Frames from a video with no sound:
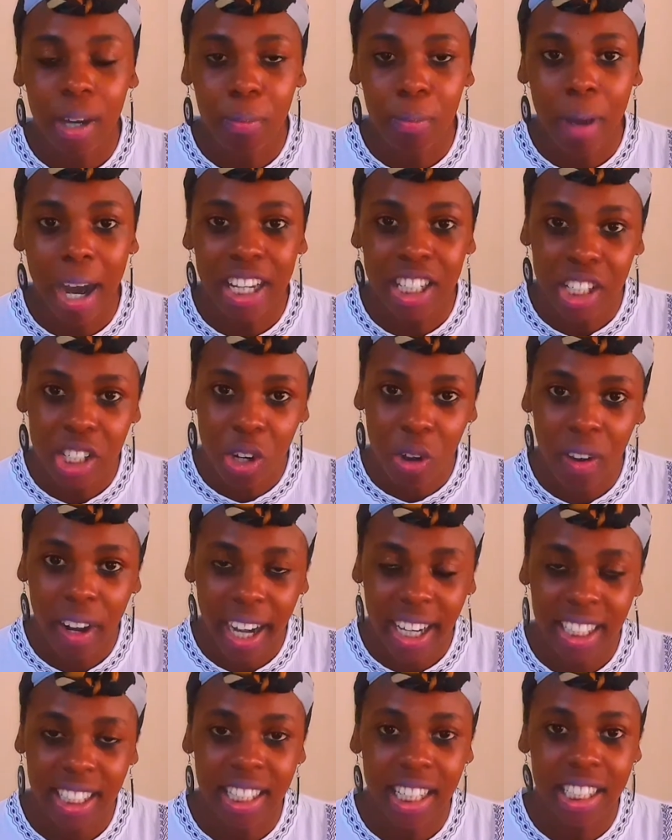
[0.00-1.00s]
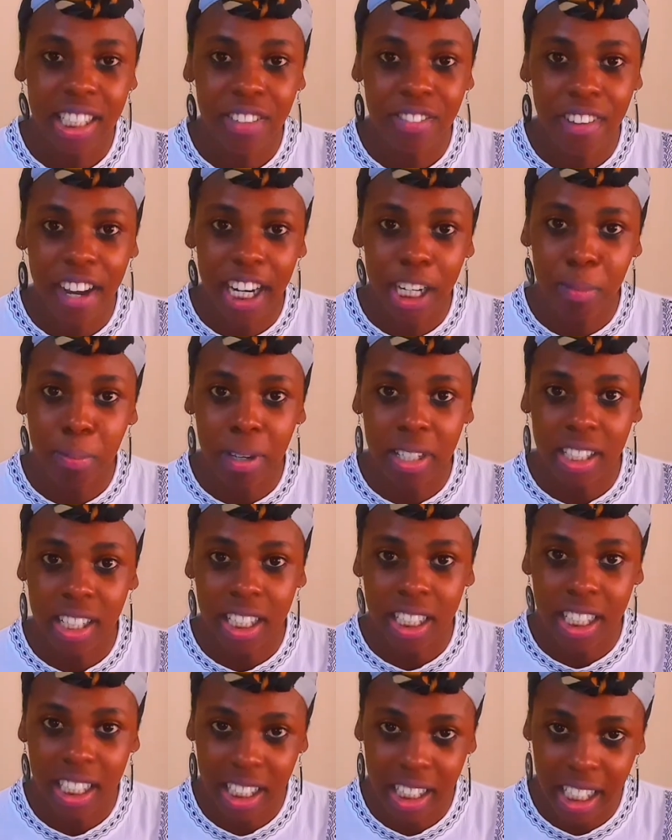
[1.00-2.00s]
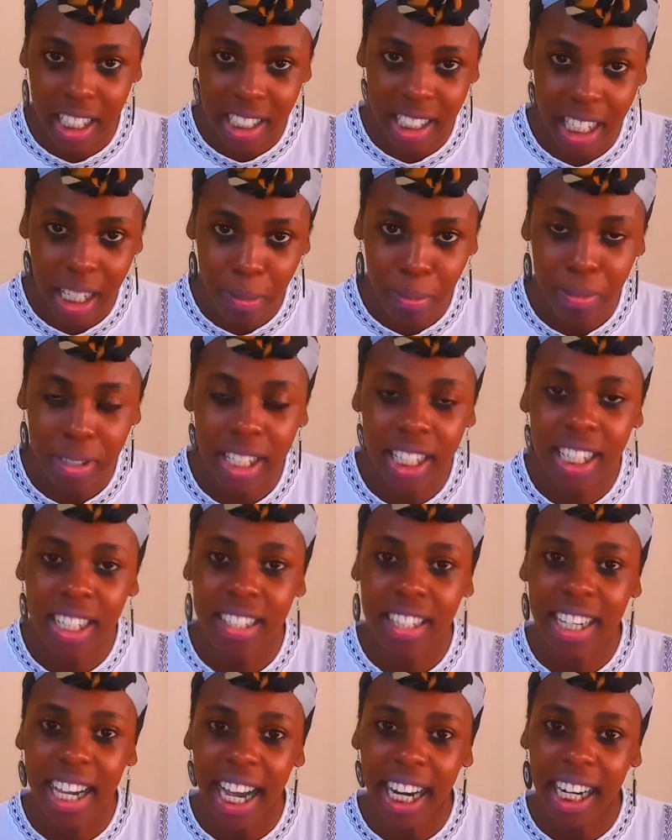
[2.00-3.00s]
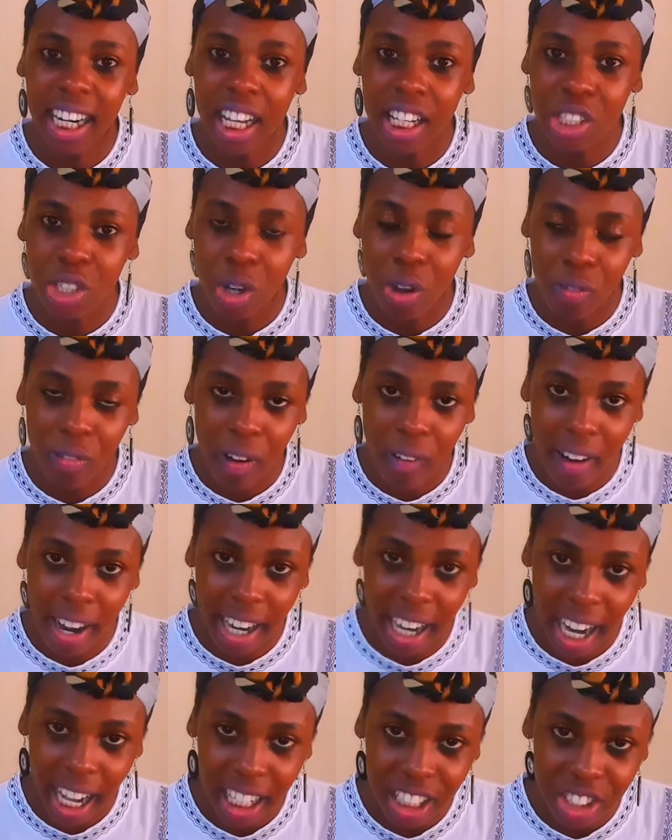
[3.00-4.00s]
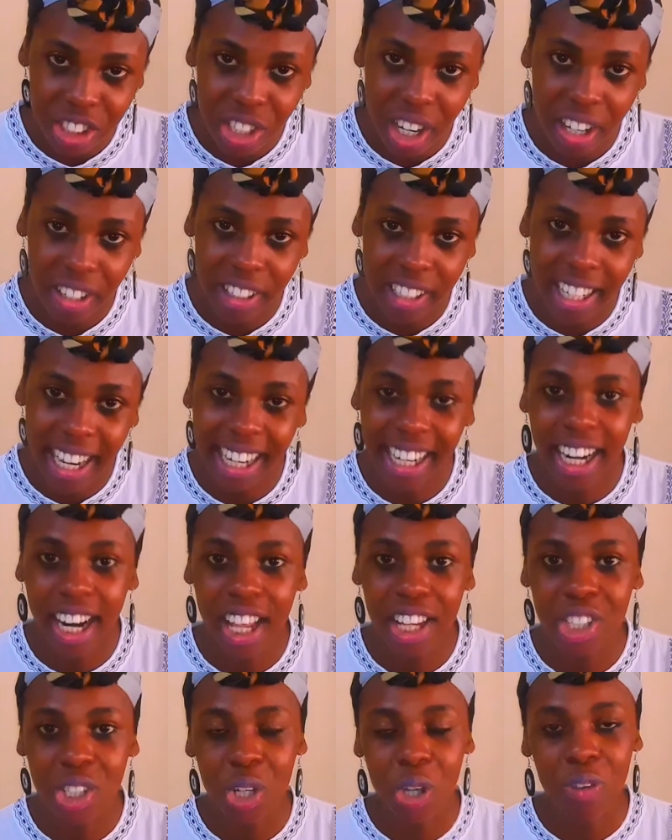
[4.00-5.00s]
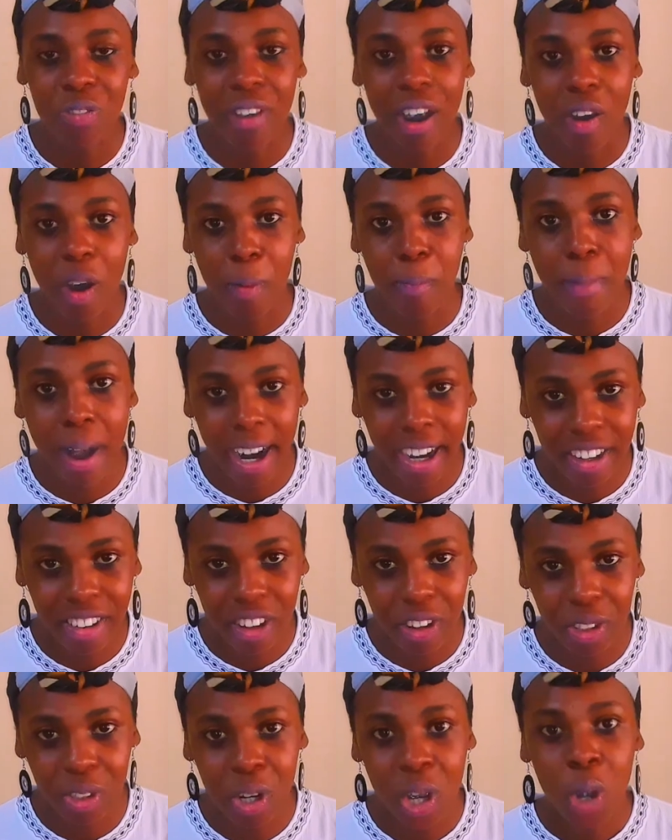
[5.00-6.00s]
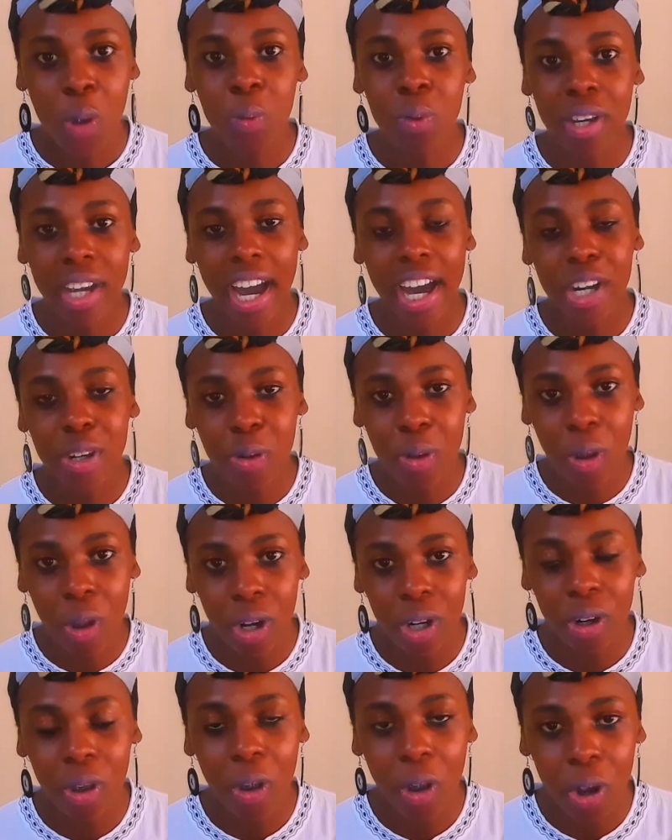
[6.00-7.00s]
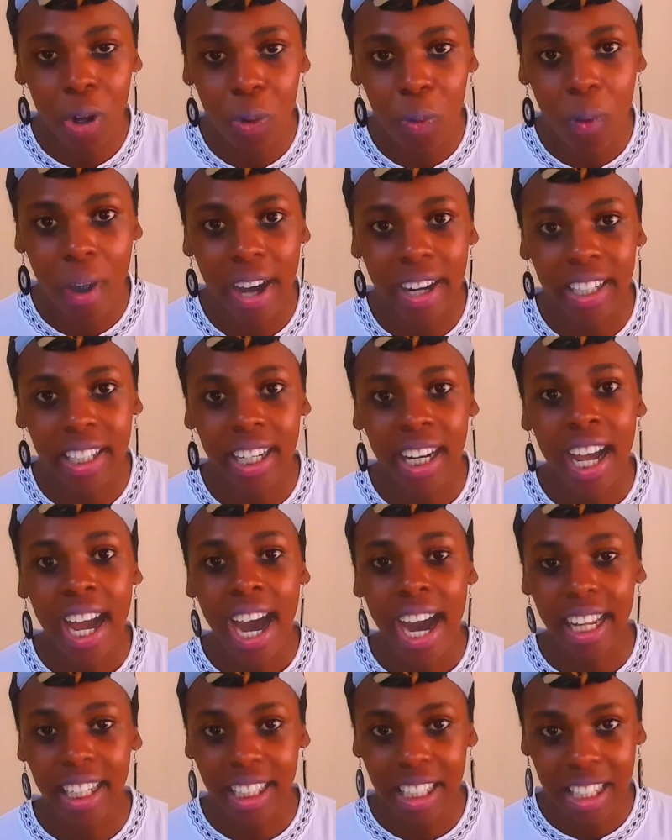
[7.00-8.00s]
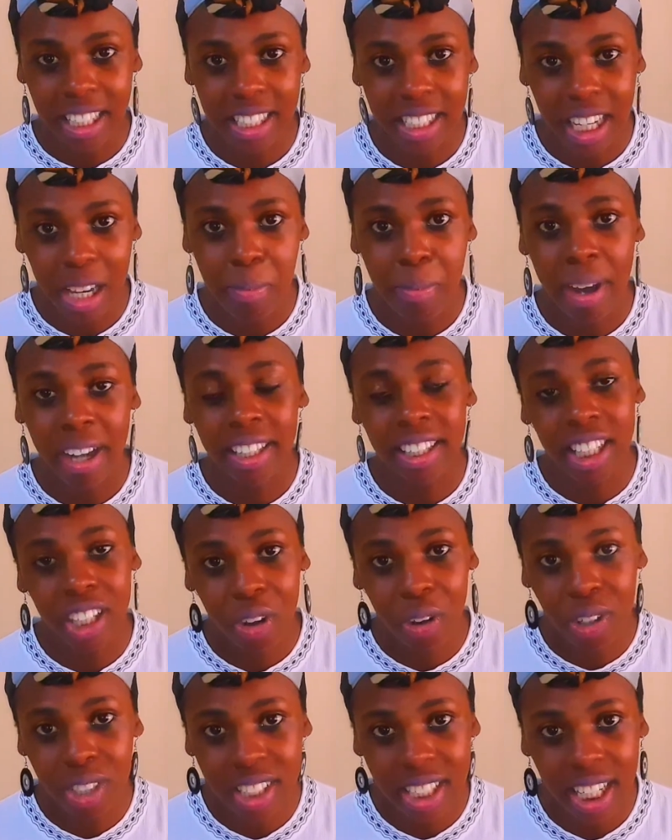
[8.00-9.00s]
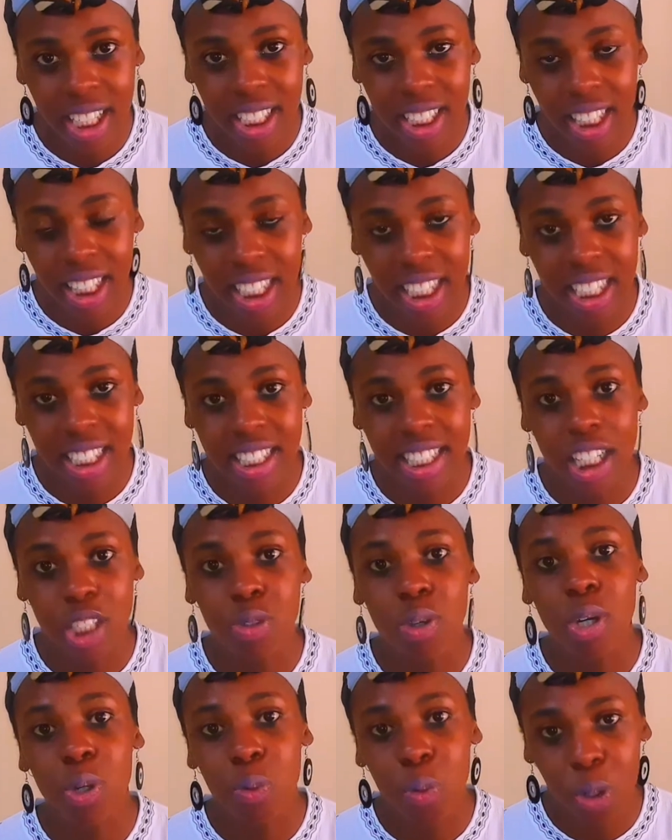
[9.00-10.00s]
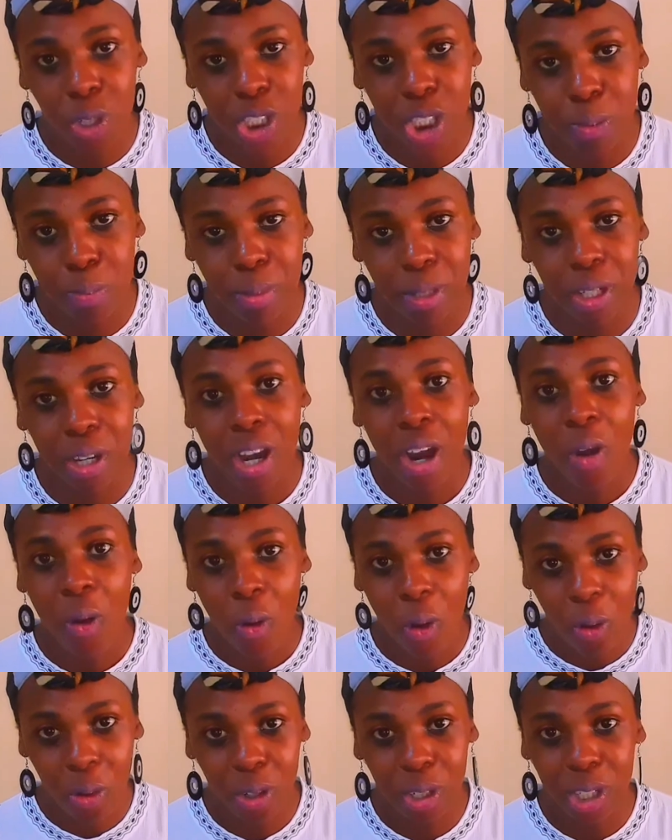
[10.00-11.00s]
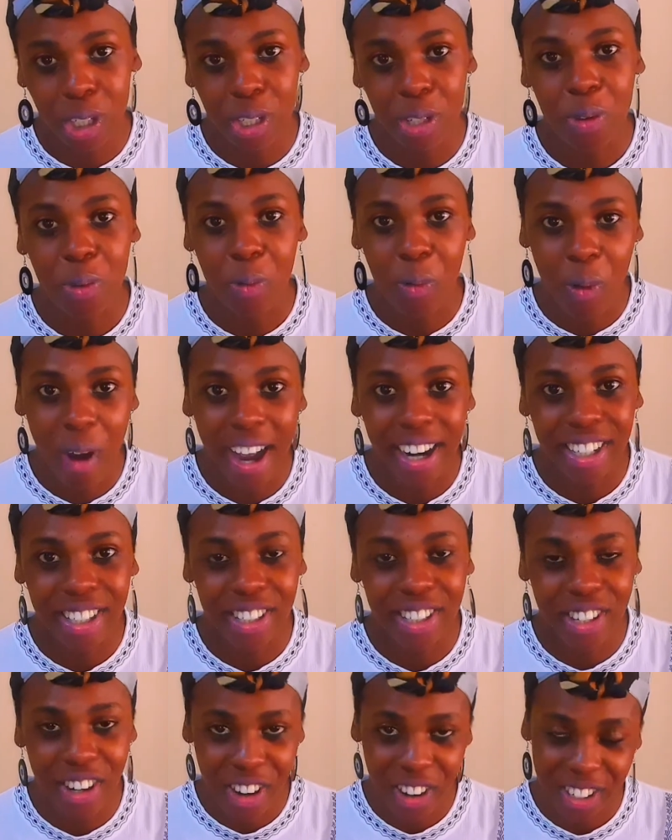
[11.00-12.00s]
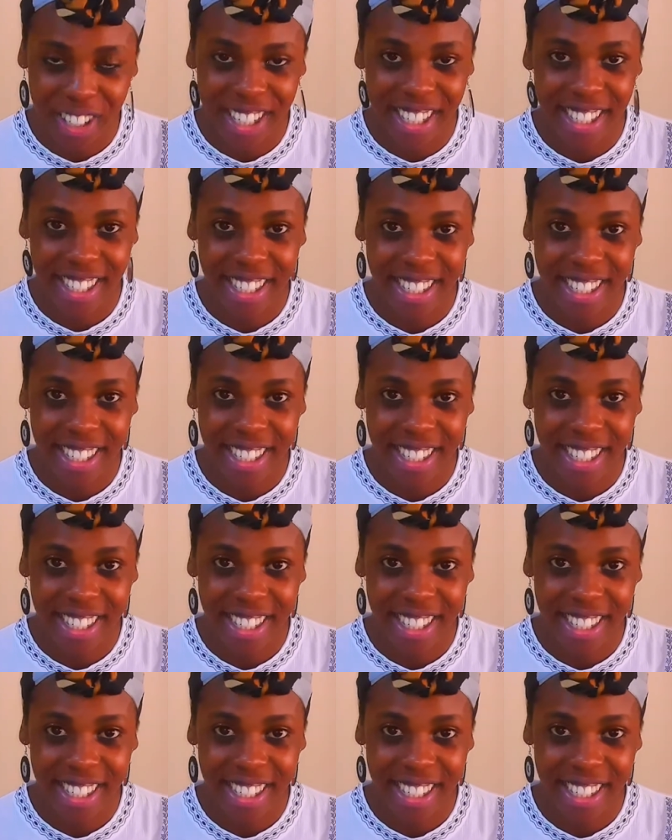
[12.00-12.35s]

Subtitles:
as long as the divine message is the same, regardless of our culture, regardless of our background, we are all one and the same. And the constant thing is that we are worshipping only one God.